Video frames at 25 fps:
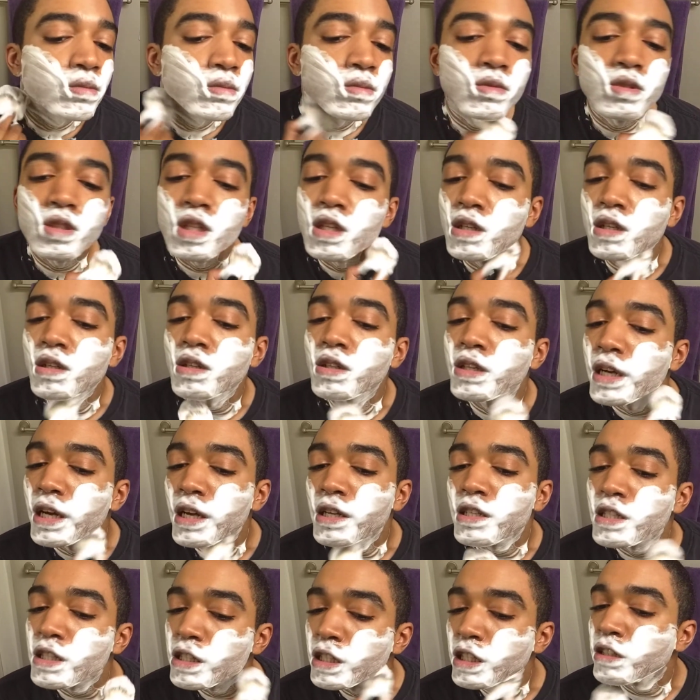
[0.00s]
So I don't know, you
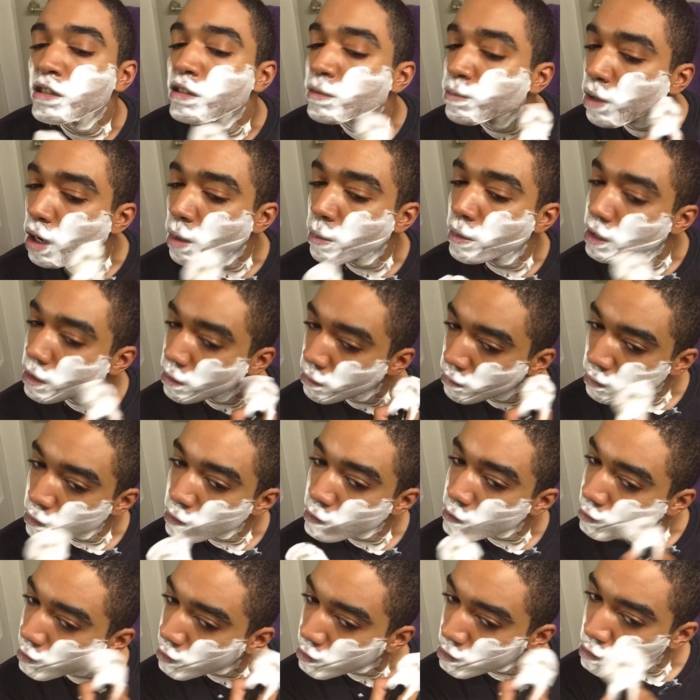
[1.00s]
guys could probably
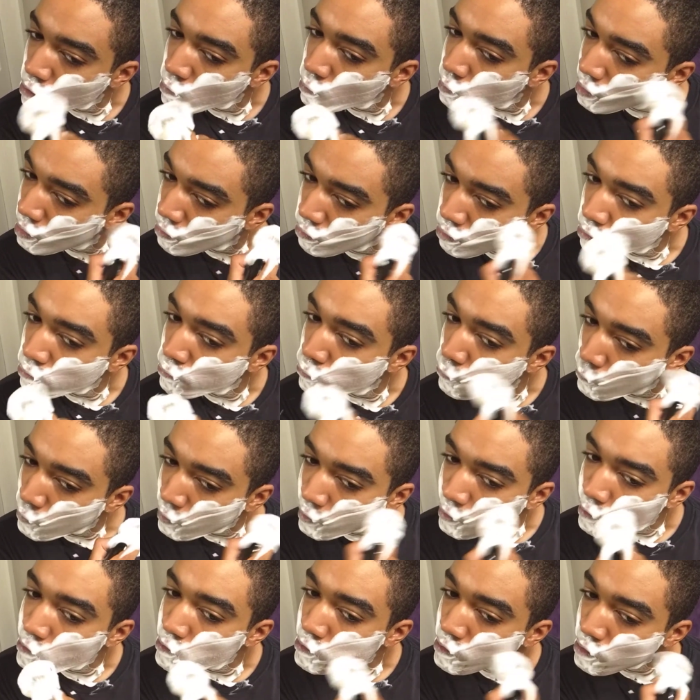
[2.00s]
convert that to whatever 4
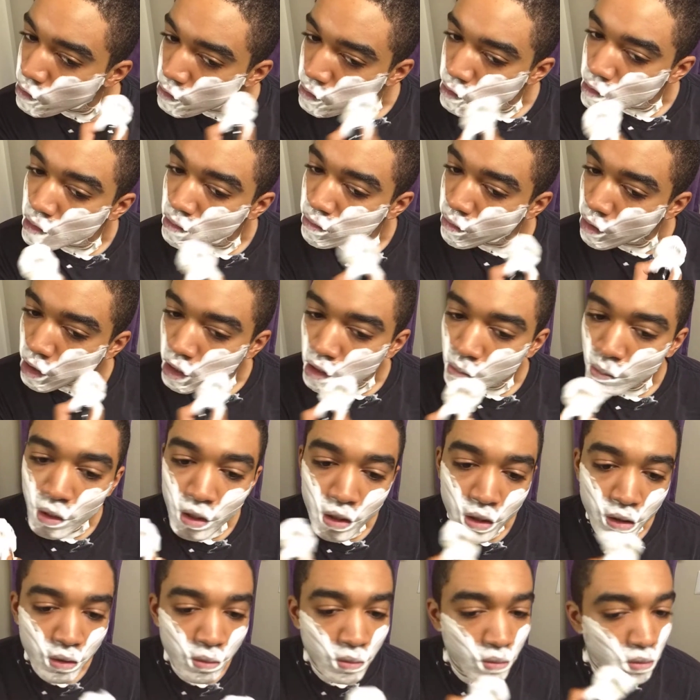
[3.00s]
ounces divided
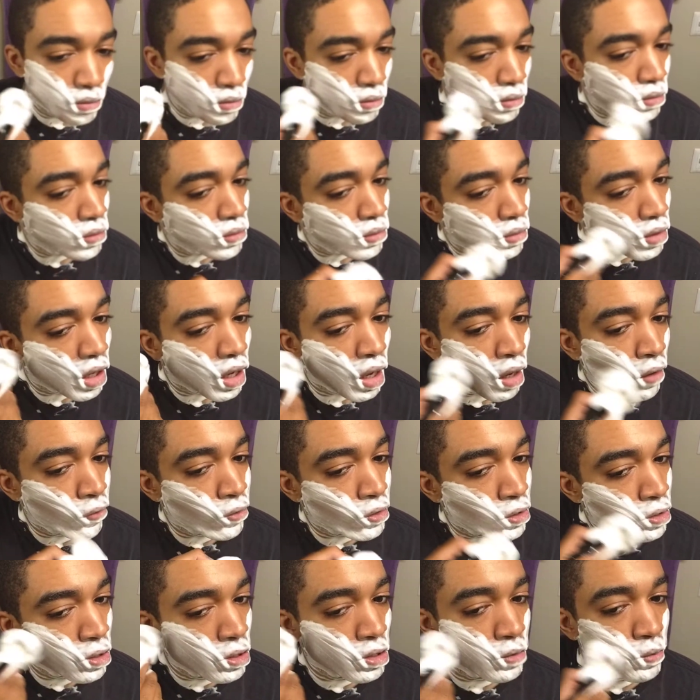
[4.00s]
by half a
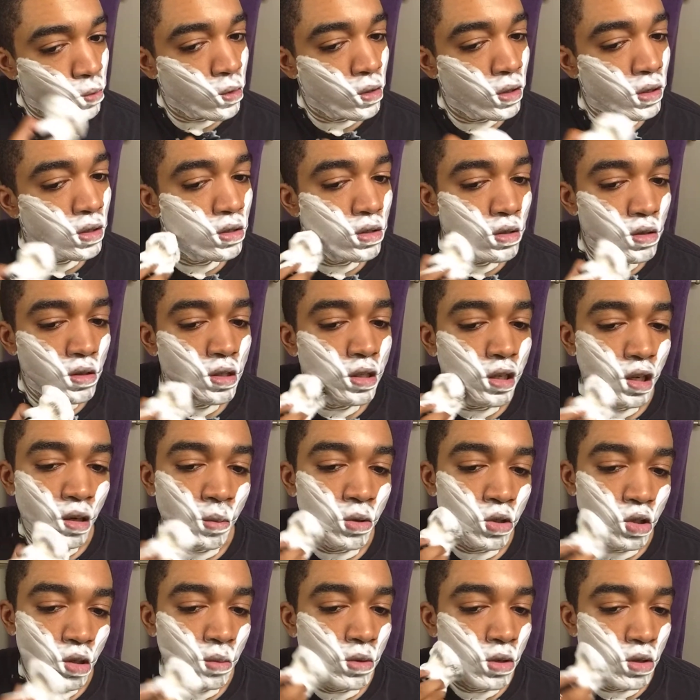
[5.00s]
teaspoon is and see how
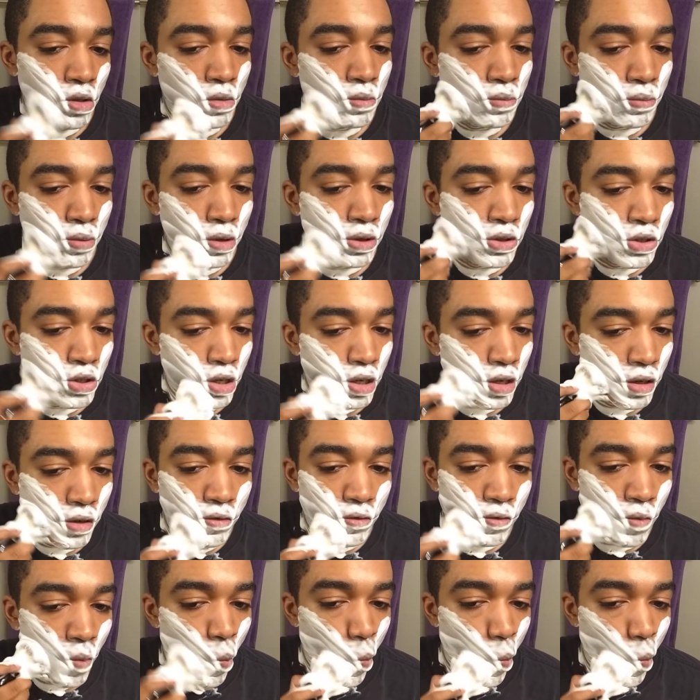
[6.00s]
much I'm using per shave.